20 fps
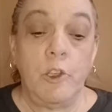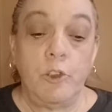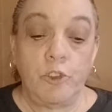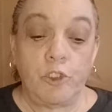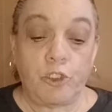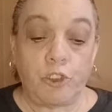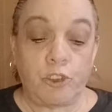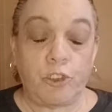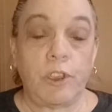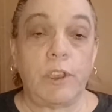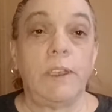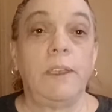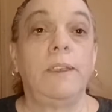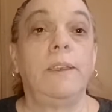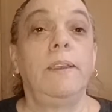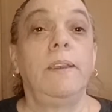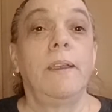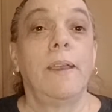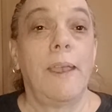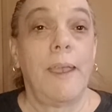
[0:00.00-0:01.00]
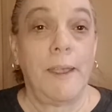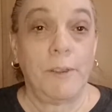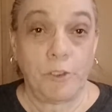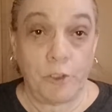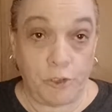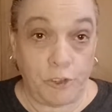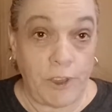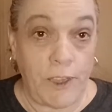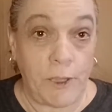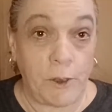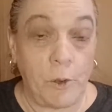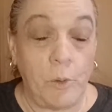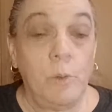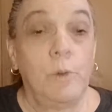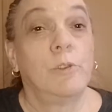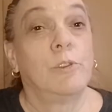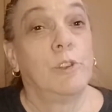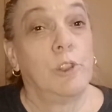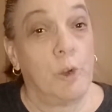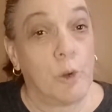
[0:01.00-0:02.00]
She has a
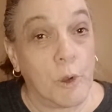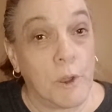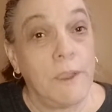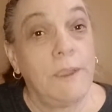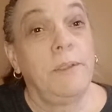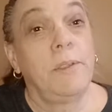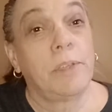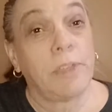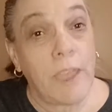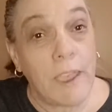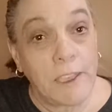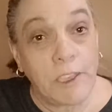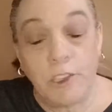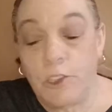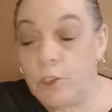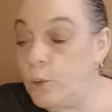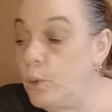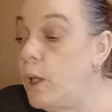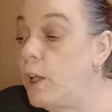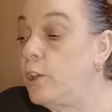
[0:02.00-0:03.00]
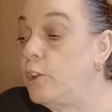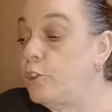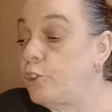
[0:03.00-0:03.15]
channel. Lori, thank you.